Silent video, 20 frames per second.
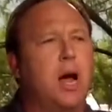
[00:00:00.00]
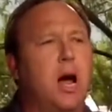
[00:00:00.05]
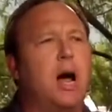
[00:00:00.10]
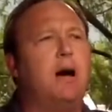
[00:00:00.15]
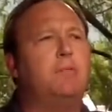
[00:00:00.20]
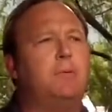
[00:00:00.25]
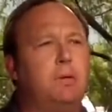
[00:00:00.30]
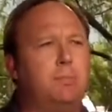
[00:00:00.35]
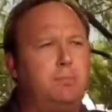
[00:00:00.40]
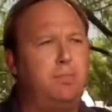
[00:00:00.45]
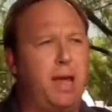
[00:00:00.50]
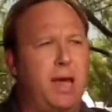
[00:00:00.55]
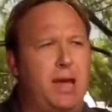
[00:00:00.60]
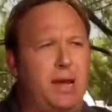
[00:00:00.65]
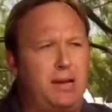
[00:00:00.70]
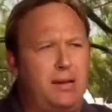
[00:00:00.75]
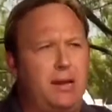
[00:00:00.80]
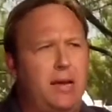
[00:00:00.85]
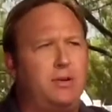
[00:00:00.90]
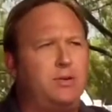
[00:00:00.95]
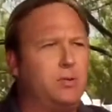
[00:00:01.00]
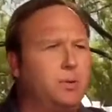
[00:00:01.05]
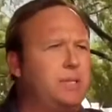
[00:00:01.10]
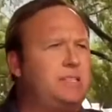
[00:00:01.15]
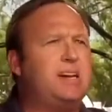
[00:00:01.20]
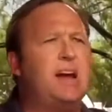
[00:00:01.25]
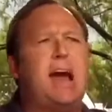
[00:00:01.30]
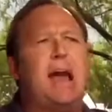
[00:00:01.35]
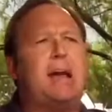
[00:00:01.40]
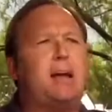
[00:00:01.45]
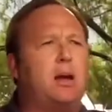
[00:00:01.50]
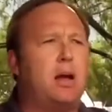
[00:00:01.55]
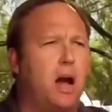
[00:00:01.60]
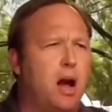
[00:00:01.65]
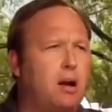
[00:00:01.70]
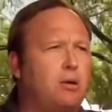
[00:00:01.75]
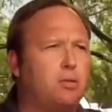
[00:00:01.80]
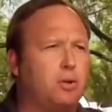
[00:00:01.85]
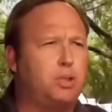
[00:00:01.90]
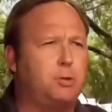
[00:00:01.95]
of debate and to attack
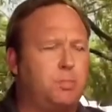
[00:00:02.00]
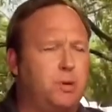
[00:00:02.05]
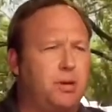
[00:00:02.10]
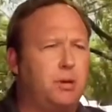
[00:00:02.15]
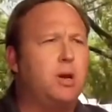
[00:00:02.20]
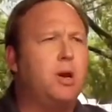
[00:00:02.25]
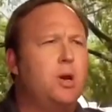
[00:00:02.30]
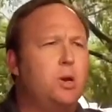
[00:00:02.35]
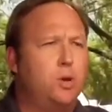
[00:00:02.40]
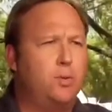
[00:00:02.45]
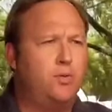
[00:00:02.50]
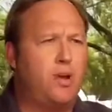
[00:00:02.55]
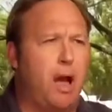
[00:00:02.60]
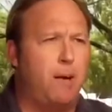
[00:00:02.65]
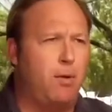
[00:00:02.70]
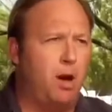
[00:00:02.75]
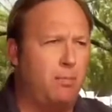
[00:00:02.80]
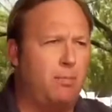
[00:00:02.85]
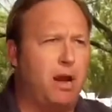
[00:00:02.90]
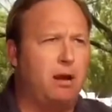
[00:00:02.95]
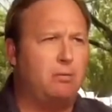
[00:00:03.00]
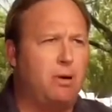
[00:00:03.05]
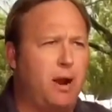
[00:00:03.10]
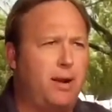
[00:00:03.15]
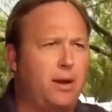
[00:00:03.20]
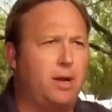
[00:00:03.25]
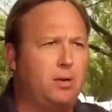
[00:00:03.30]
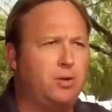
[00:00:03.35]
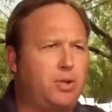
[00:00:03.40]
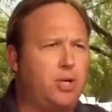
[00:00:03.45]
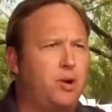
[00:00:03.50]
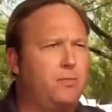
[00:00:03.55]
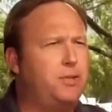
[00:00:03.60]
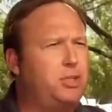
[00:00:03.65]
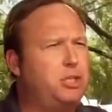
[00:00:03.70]
congressmen who've come on my radio show.